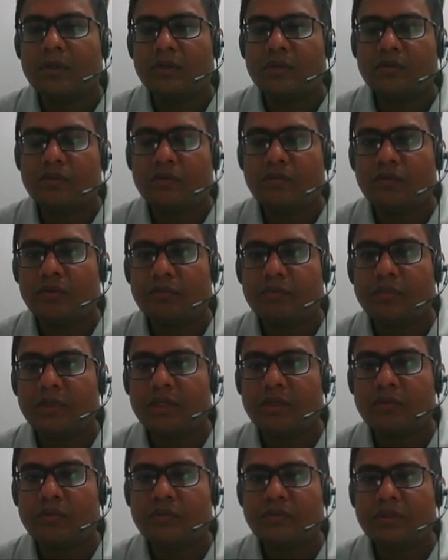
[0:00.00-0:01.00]
So from B
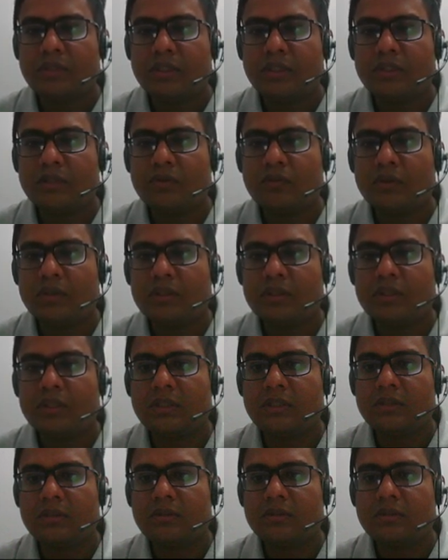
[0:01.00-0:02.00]
to C the work
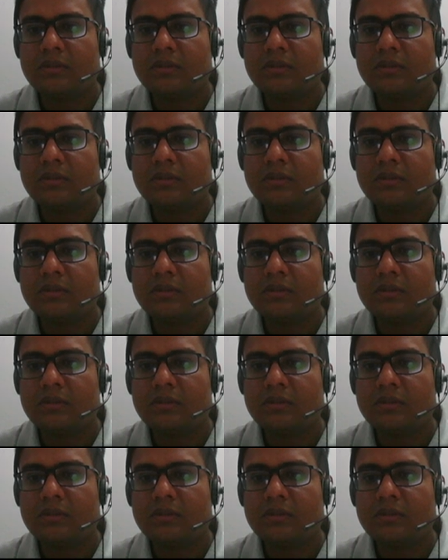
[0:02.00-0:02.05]
done